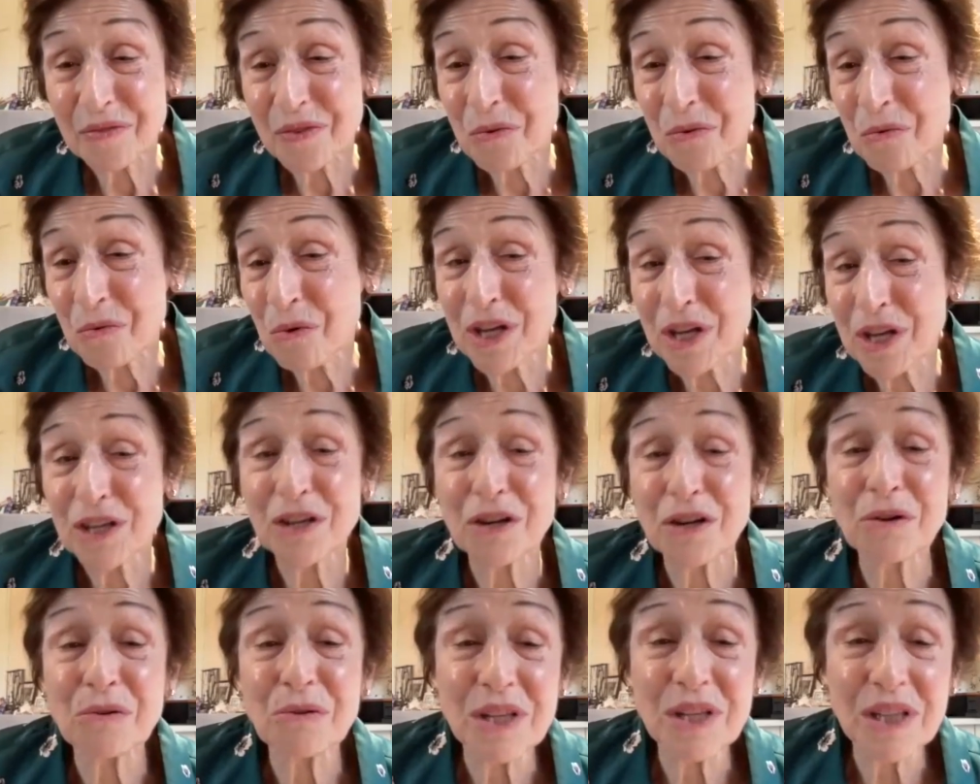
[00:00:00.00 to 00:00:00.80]
what
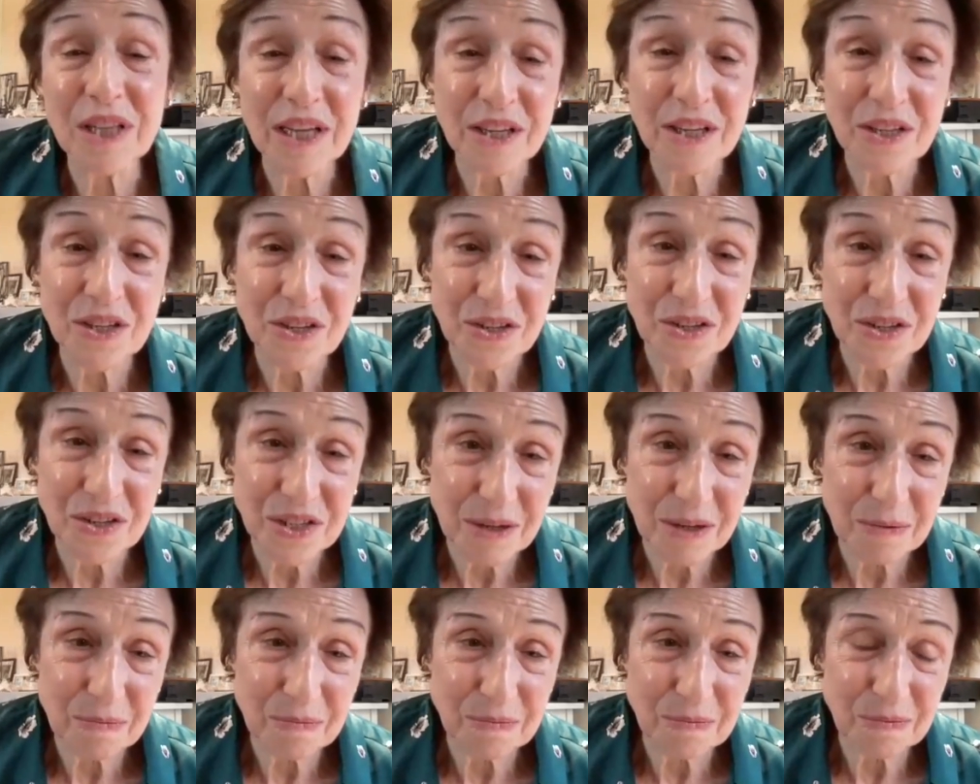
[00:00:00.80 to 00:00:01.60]
your
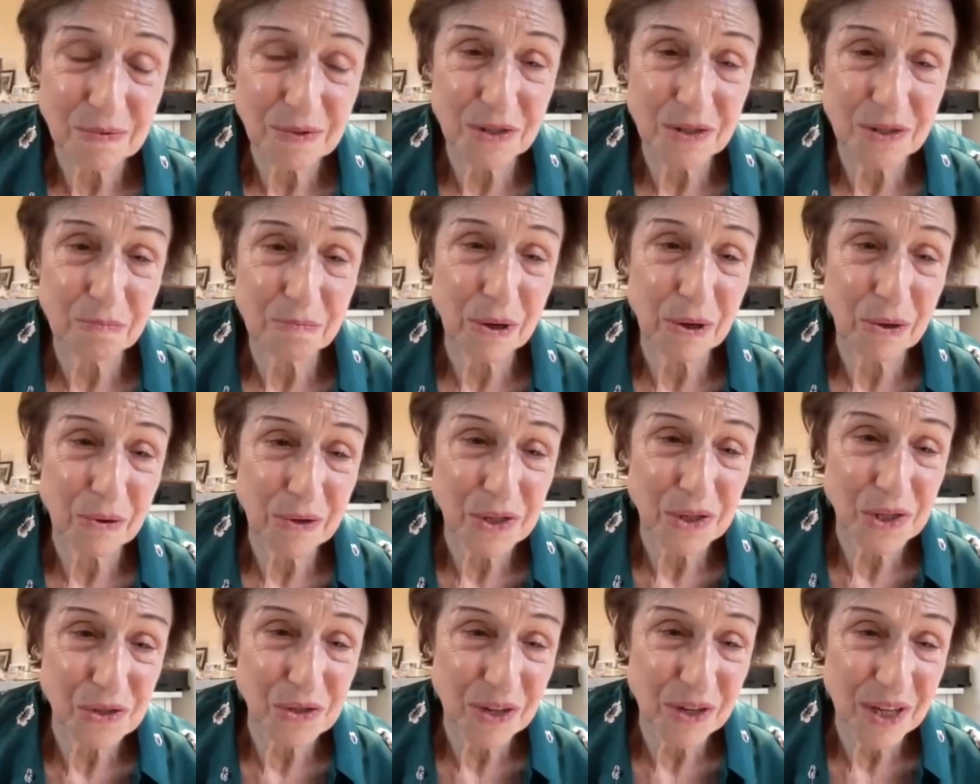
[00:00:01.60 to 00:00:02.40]
relationship to
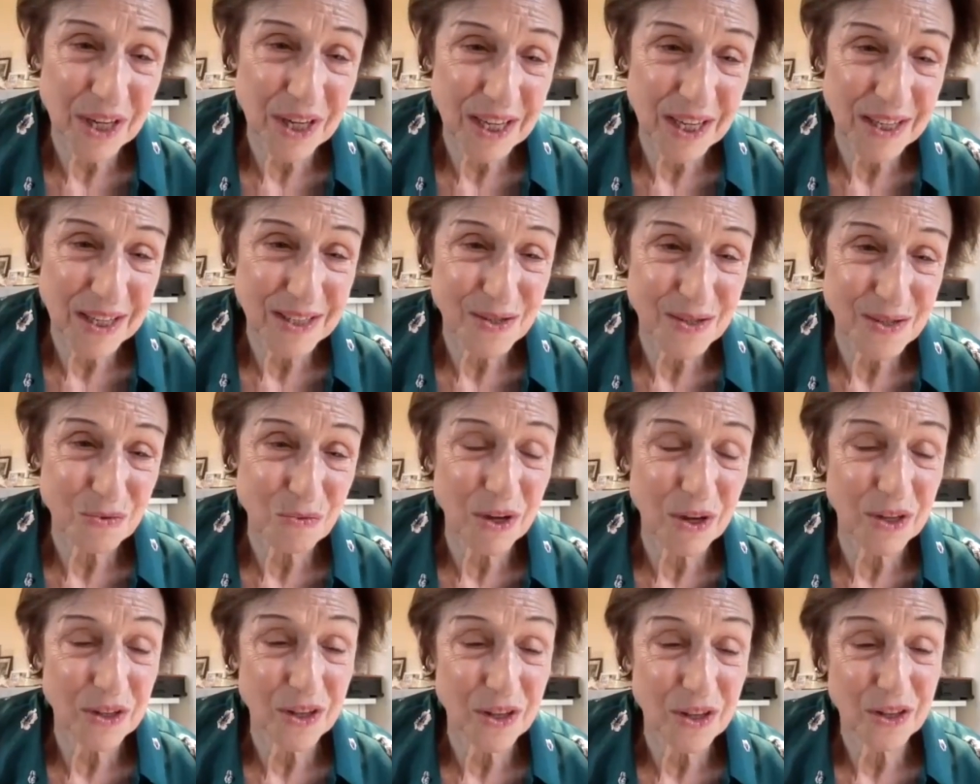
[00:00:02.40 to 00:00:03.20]
poetry is,
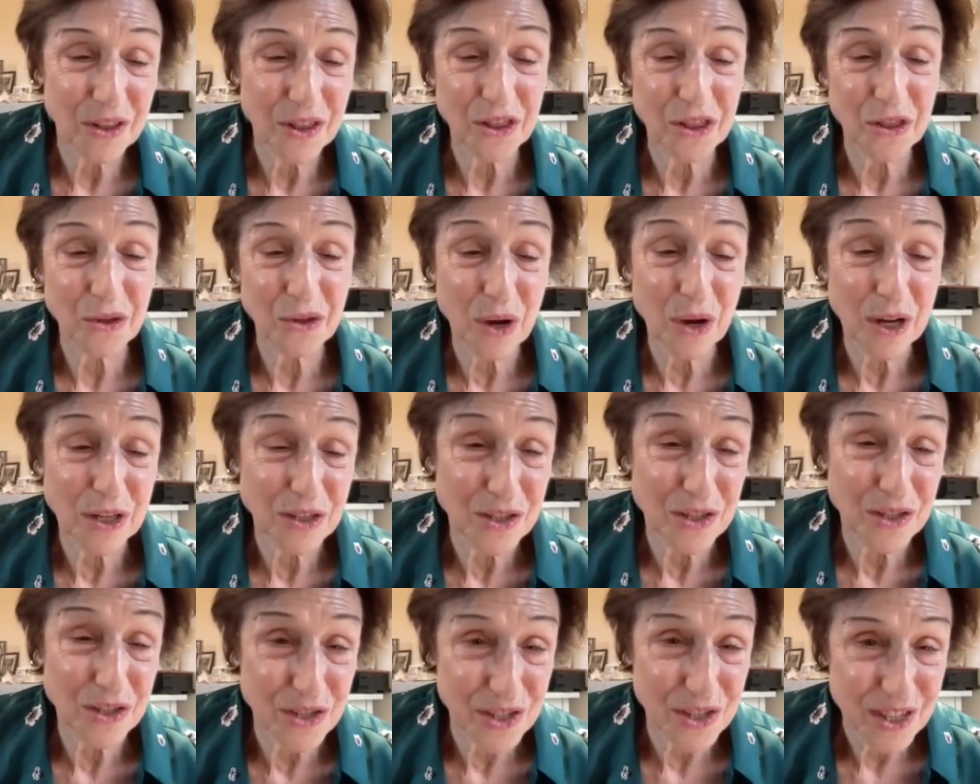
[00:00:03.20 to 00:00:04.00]
what
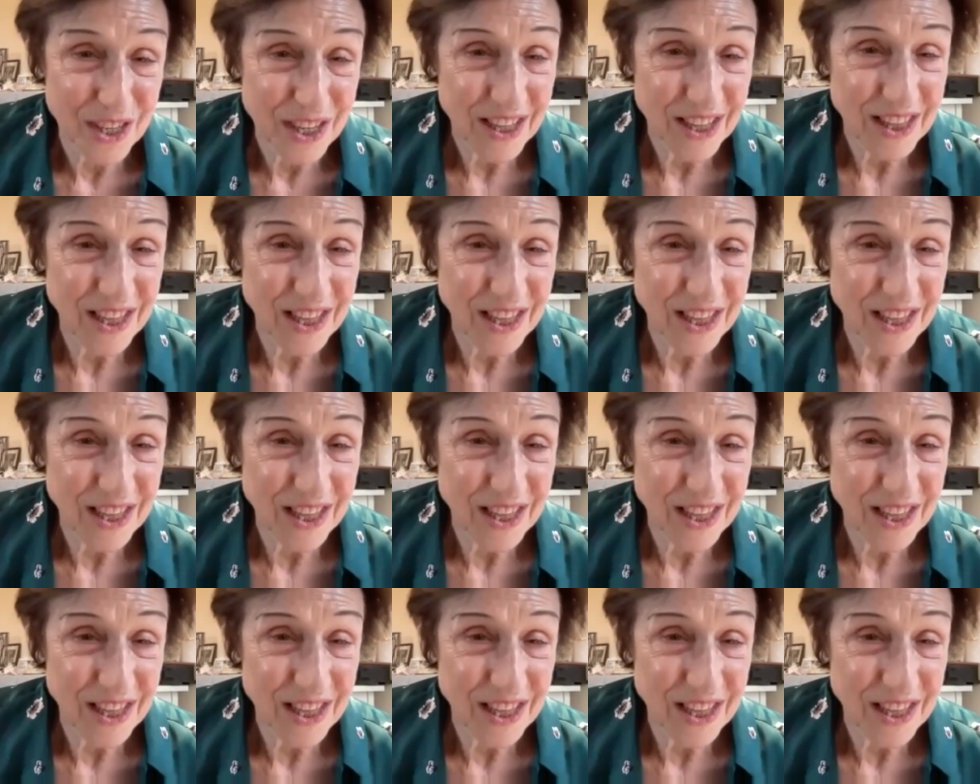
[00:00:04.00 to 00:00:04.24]
thoughts